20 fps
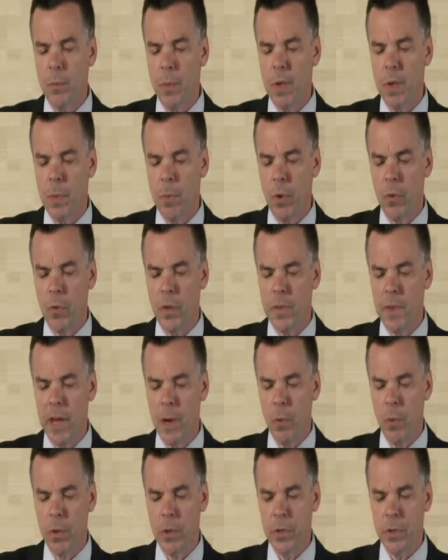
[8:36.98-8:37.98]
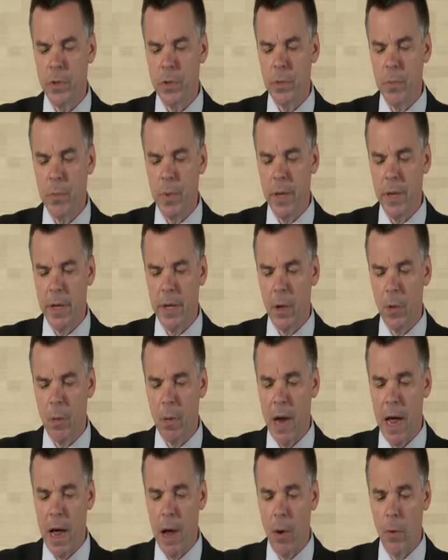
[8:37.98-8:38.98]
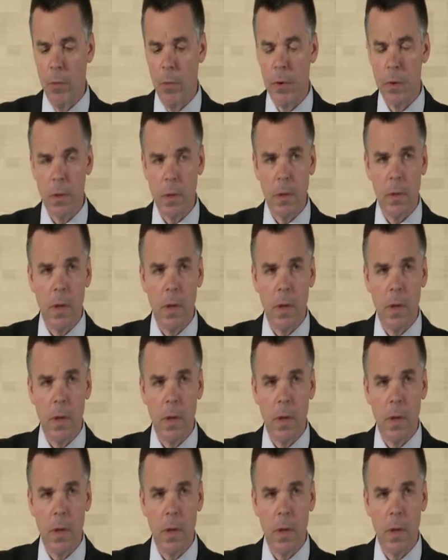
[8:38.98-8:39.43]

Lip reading: of people than they were used to being around.